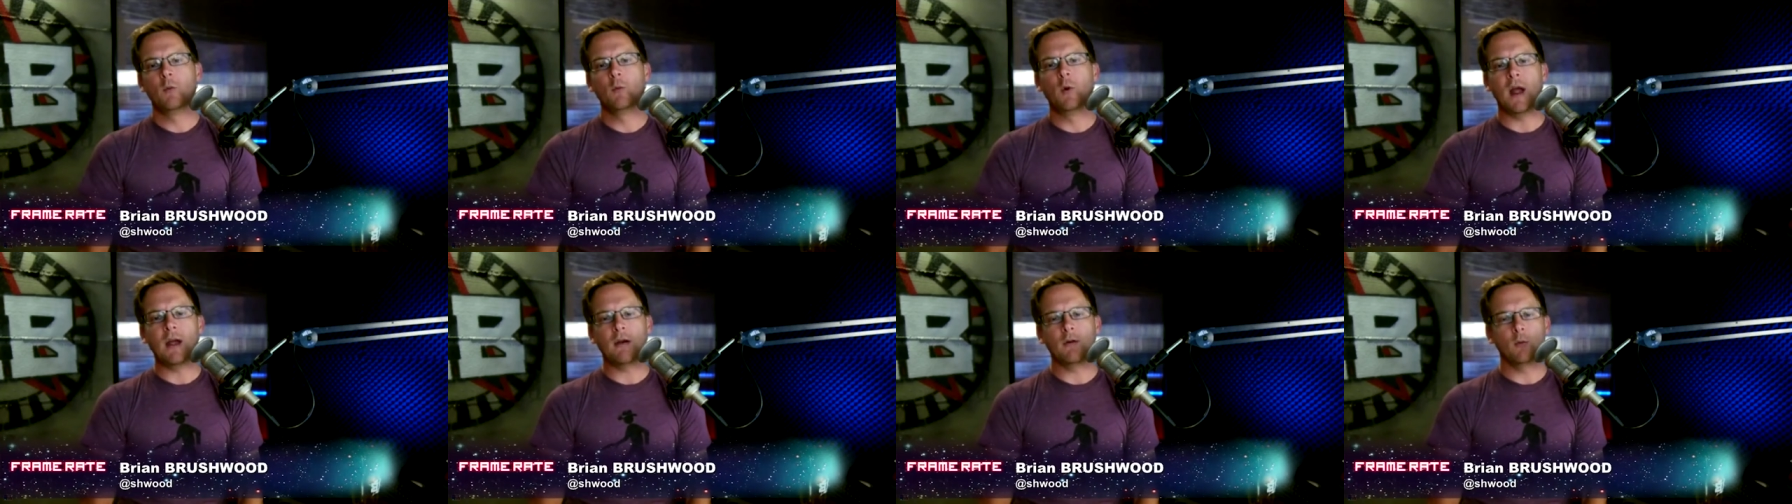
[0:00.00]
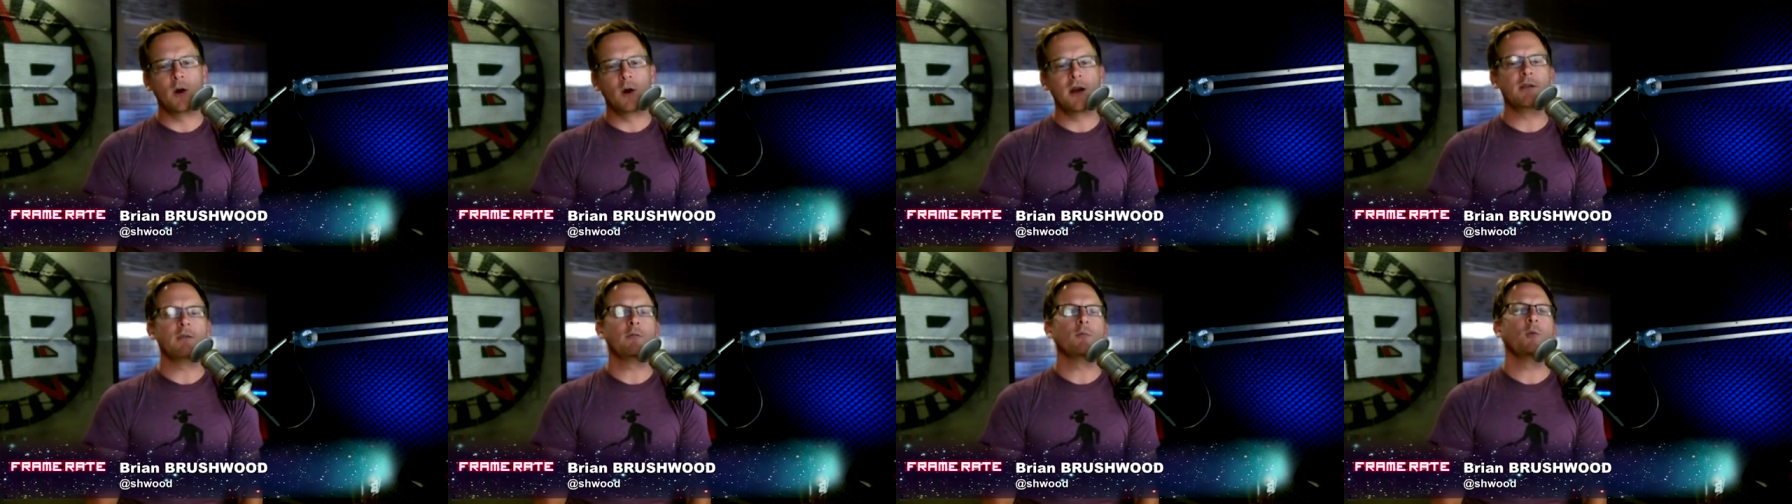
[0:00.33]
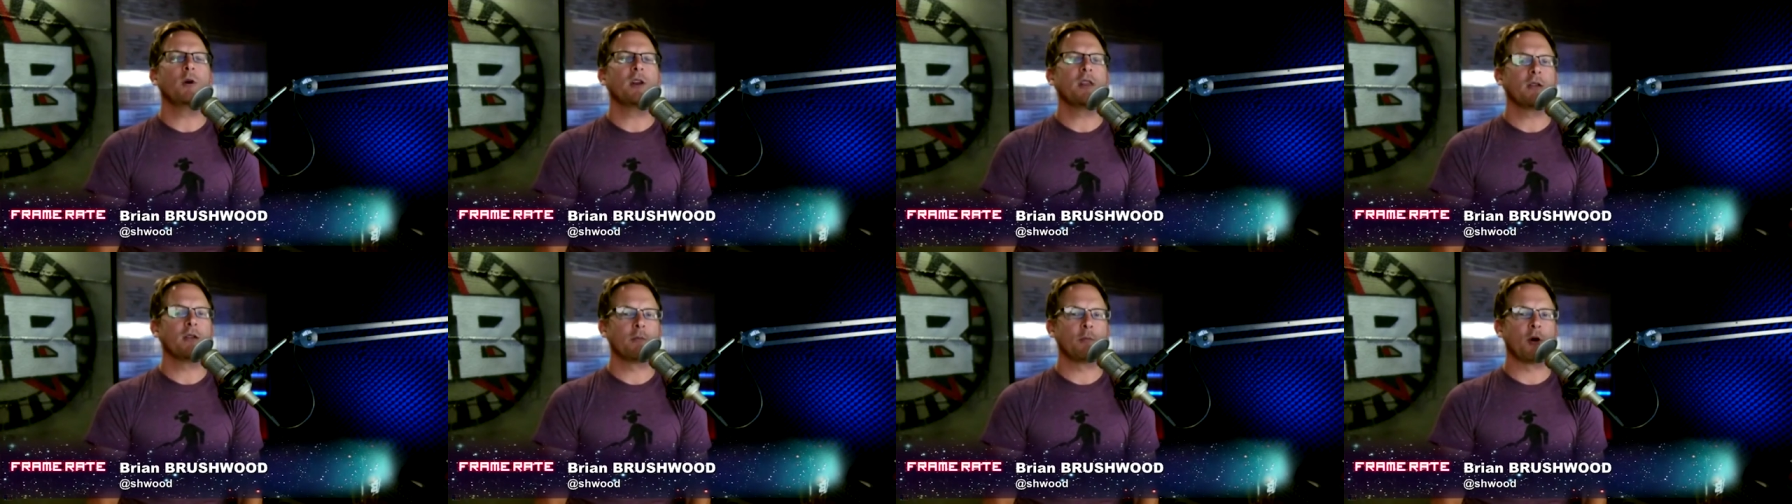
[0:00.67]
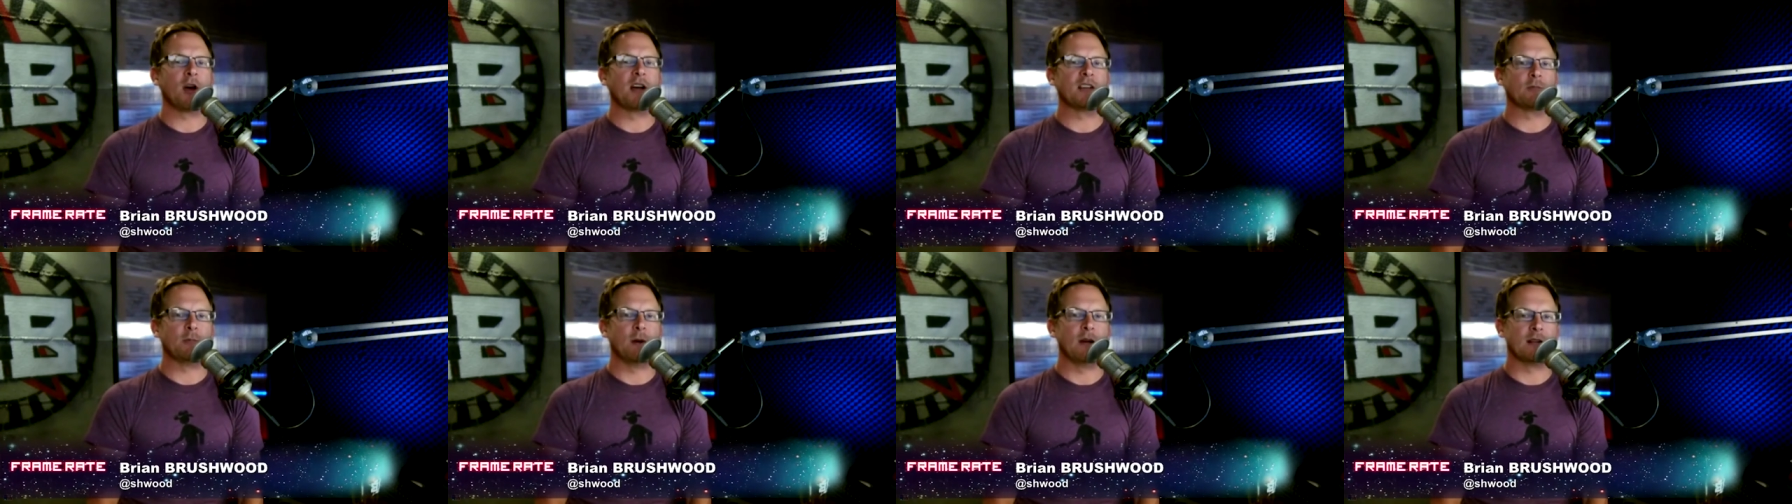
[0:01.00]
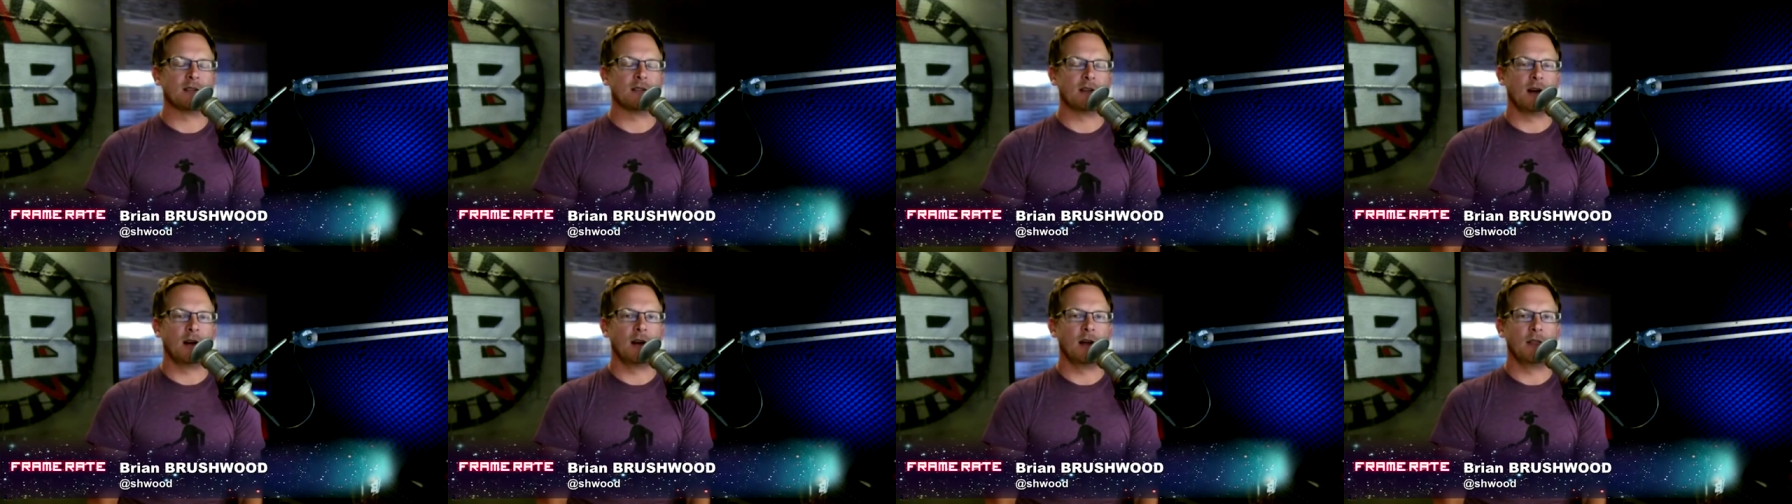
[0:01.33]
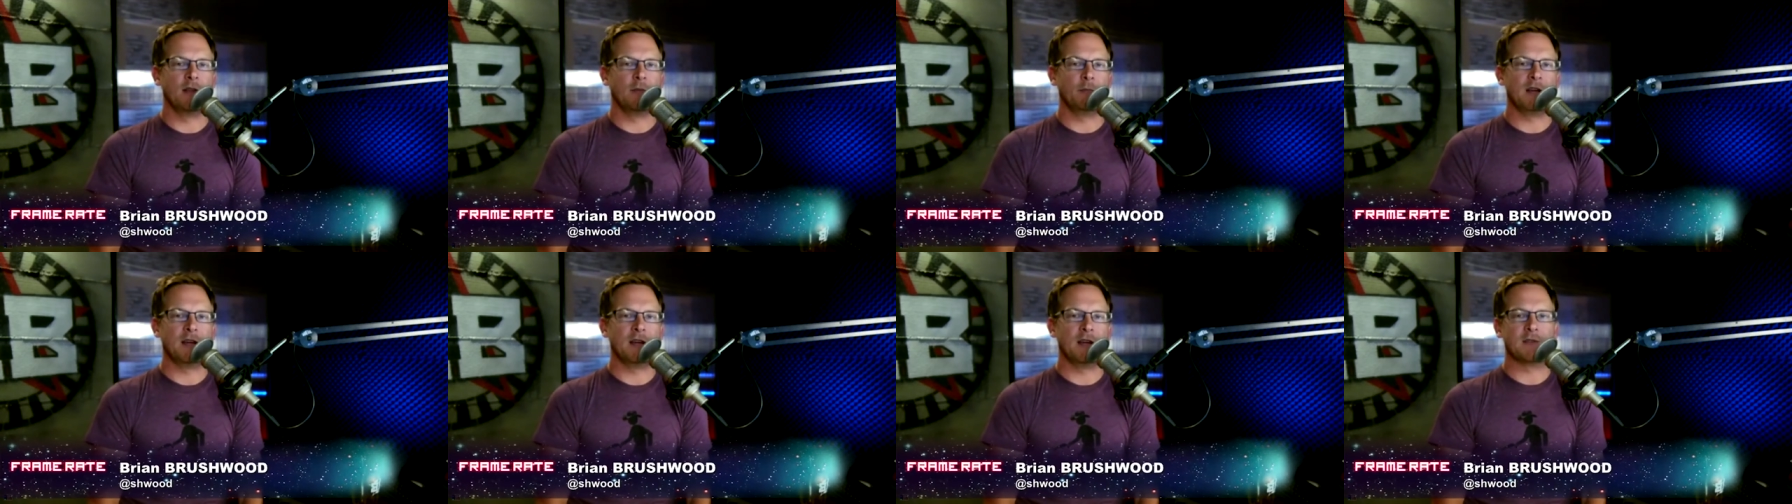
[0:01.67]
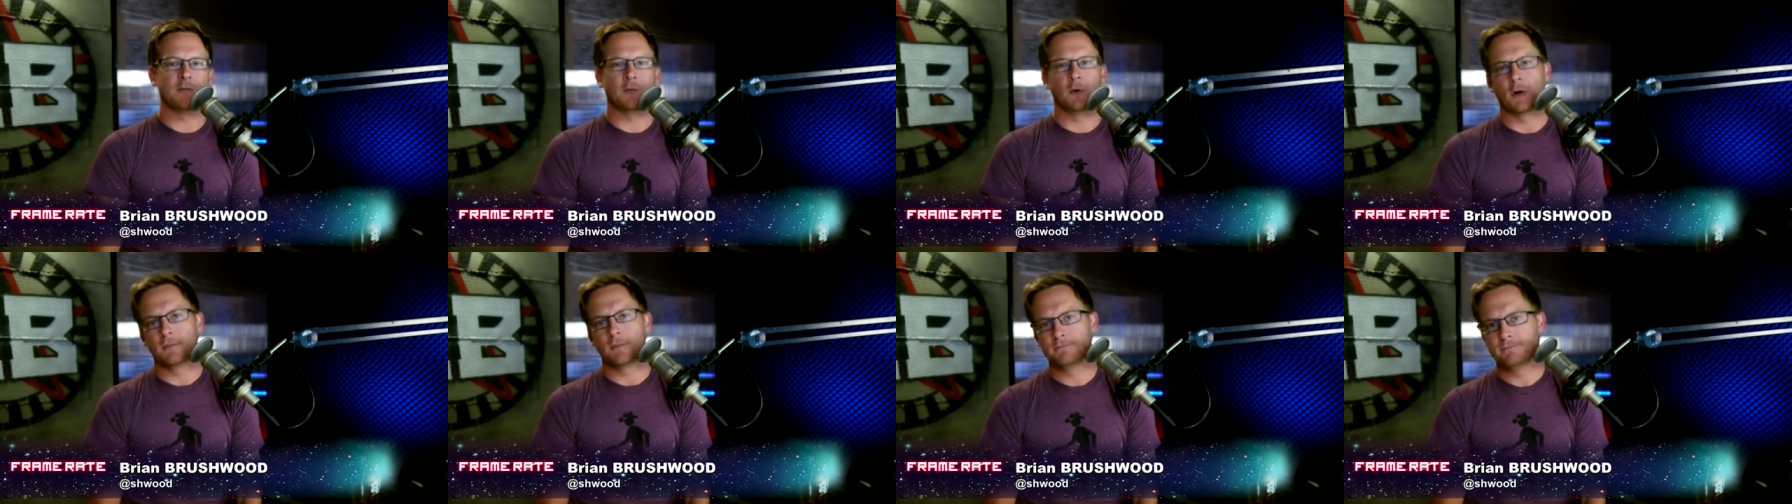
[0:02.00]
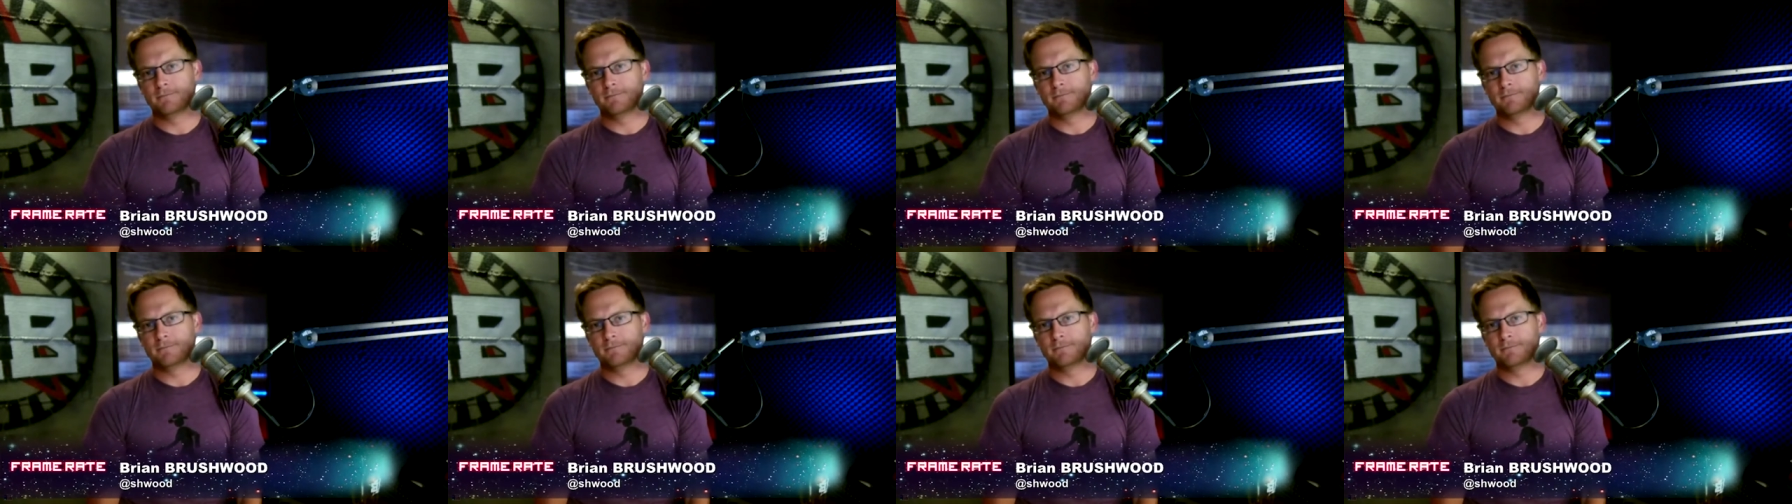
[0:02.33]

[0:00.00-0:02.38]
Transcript: What, what, what are the prospects on the PS4?